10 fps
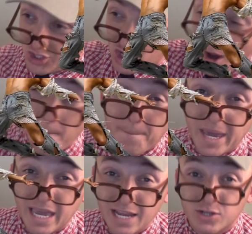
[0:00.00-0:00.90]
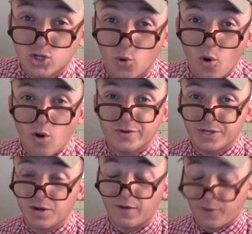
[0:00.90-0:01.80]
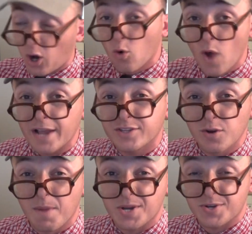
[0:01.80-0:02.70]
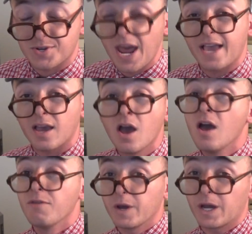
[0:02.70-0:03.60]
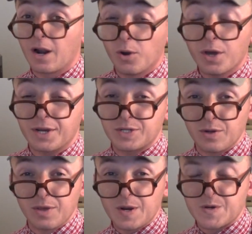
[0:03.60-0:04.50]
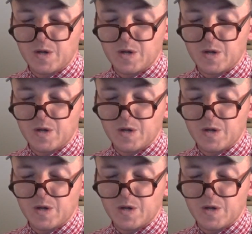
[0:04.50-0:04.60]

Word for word: jumping in towards you to correct your mistake. They're gonna look at you. They're gonna